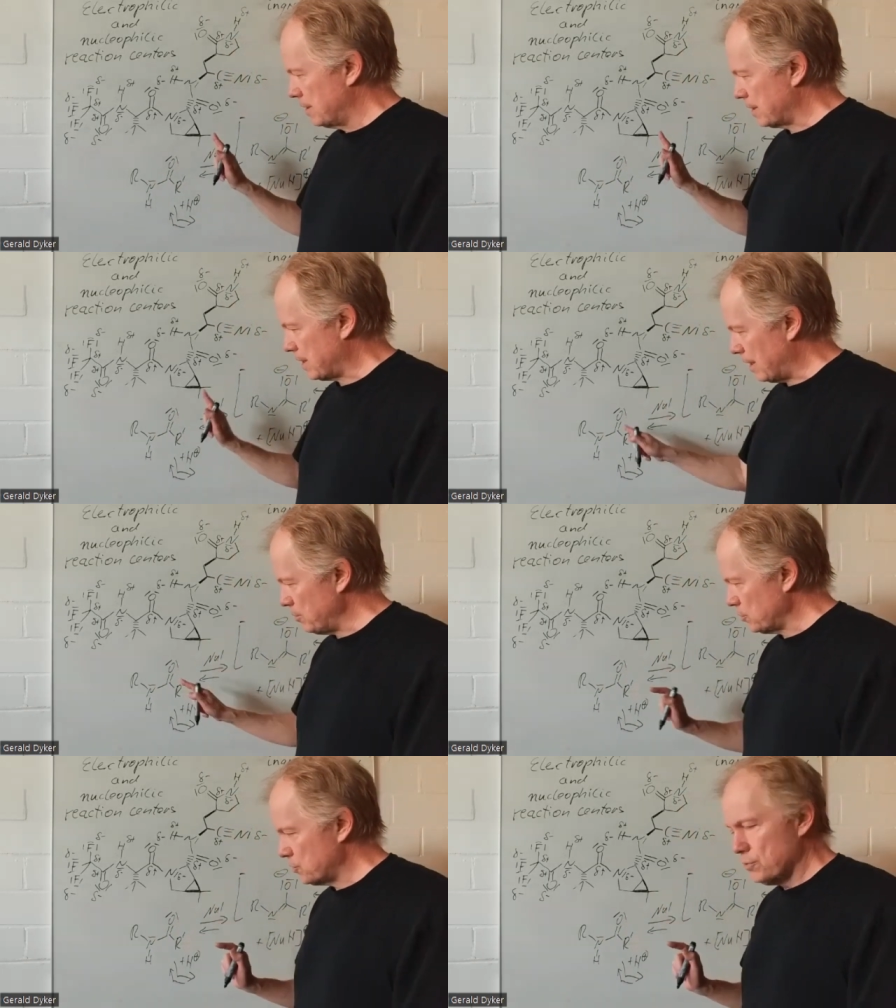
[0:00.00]
the
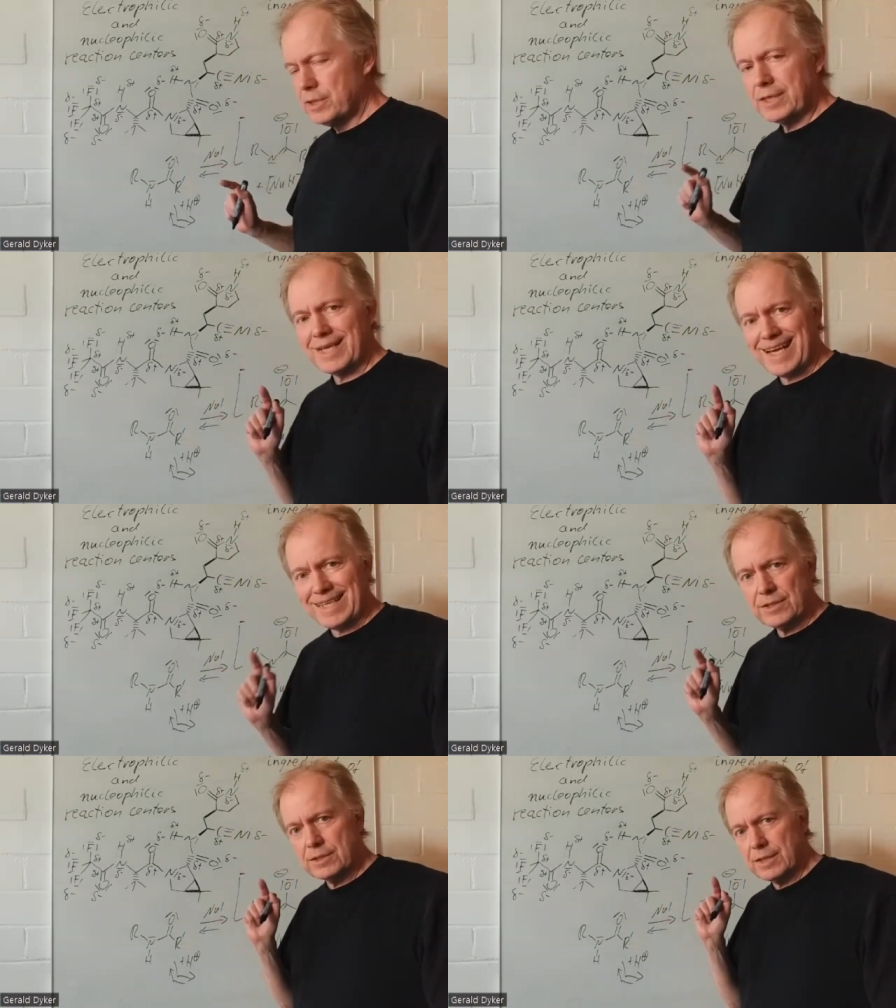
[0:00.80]
carboxylic
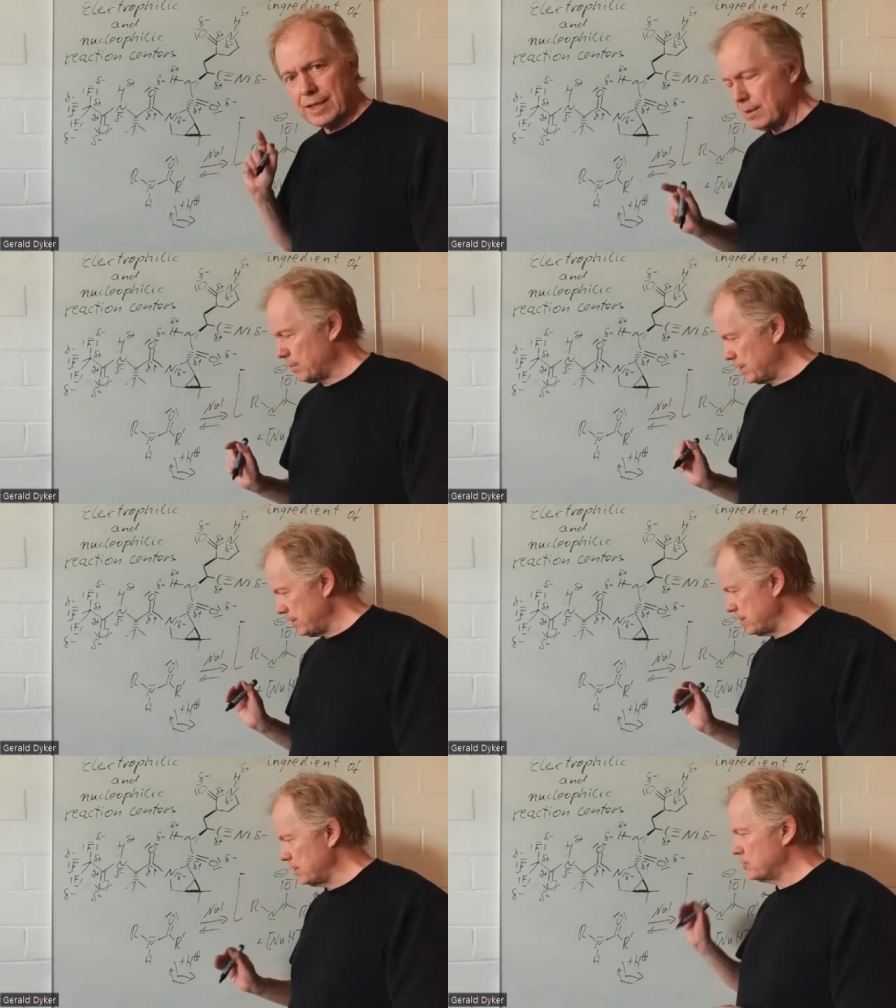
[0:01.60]
acid
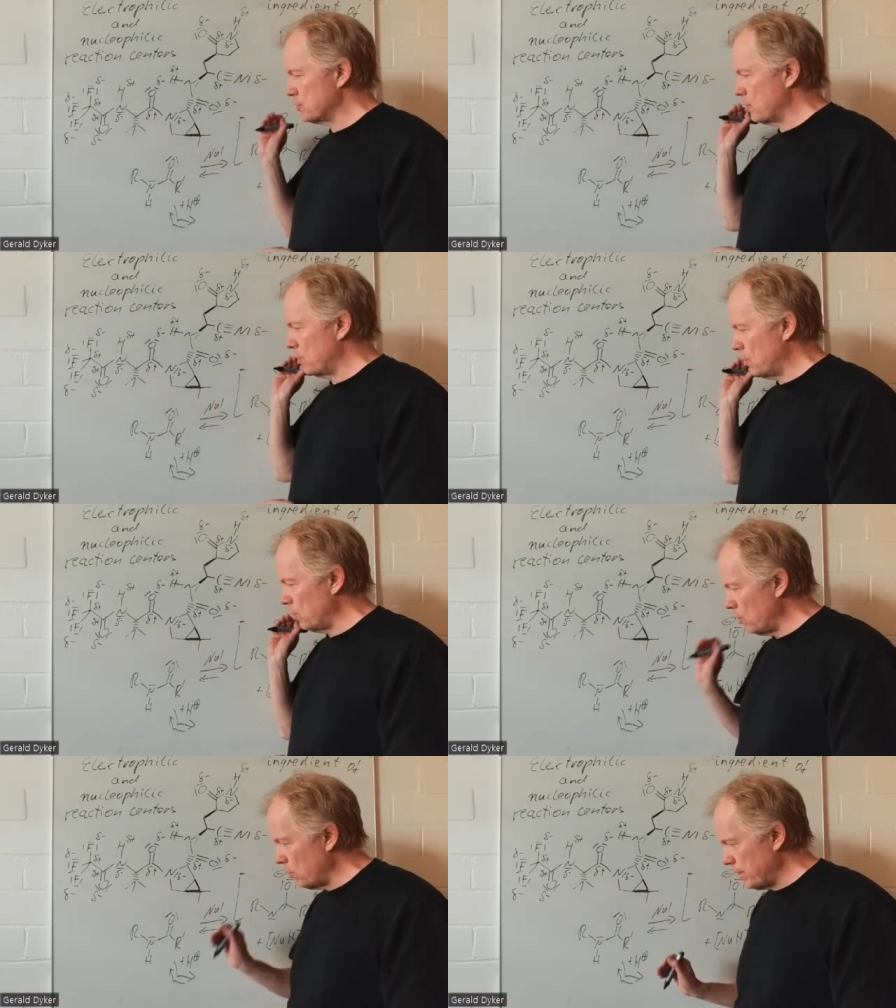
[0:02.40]
amide is
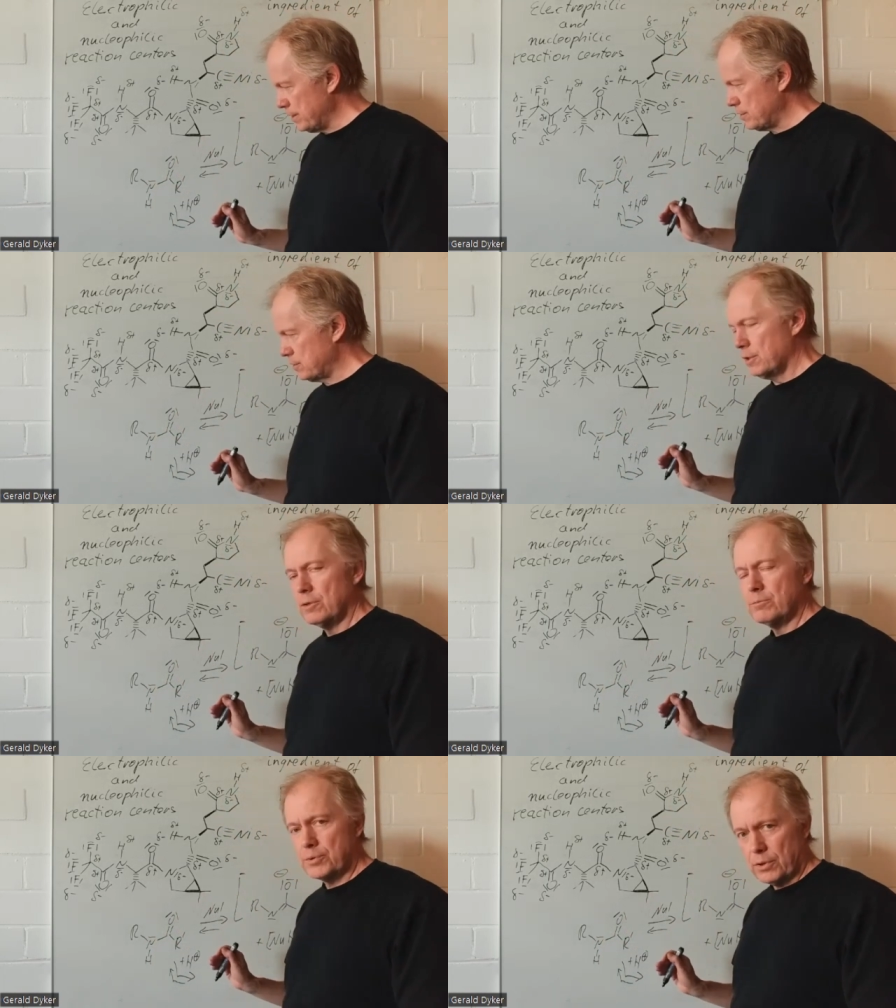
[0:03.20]
always
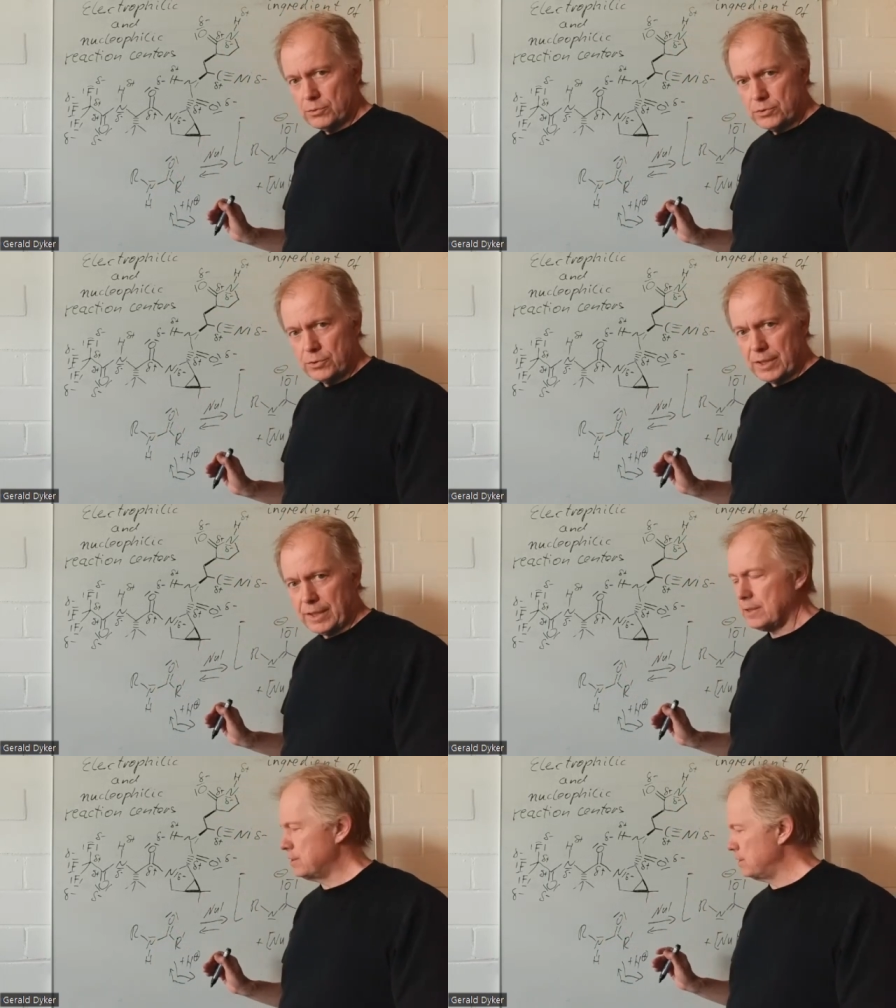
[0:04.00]

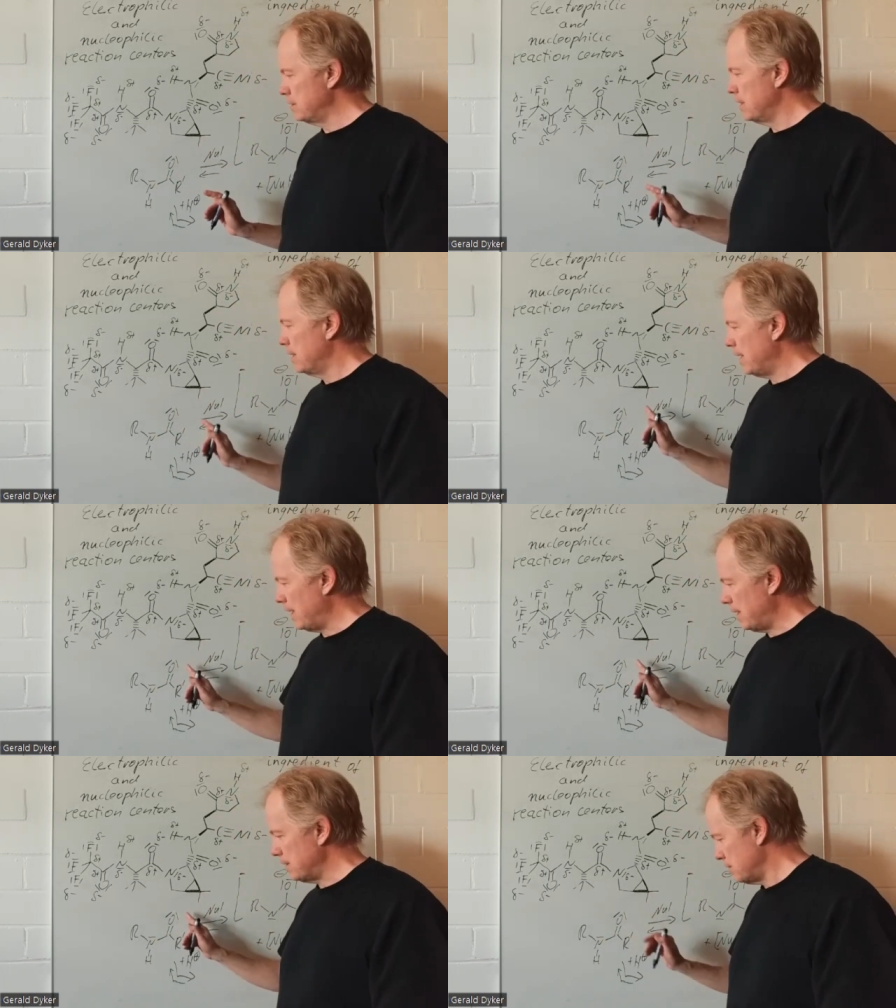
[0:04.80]
protonated
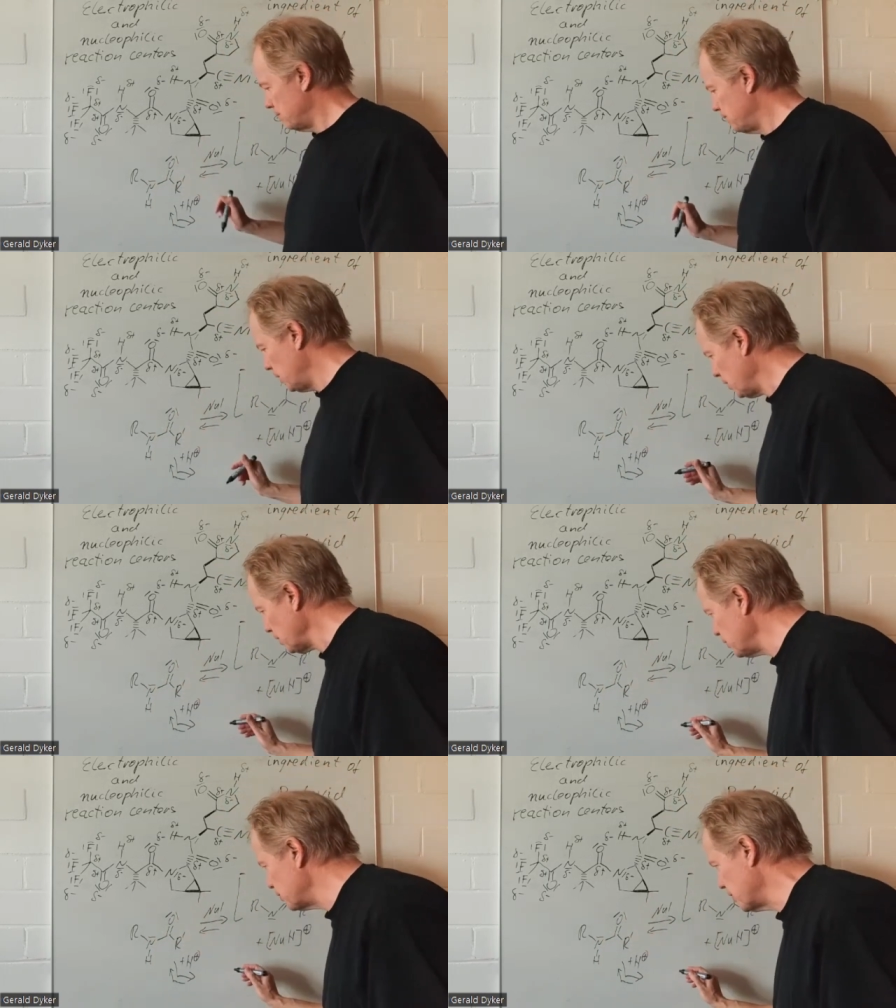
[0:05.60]
at the
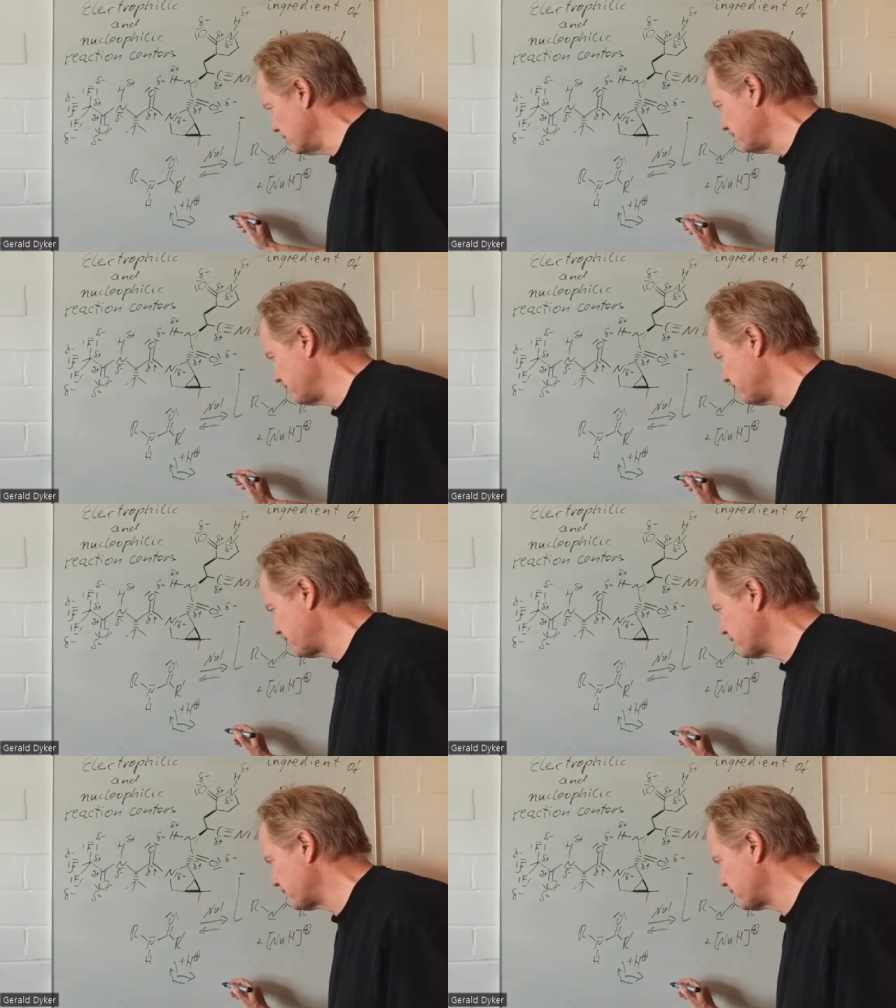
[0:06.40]
oxygen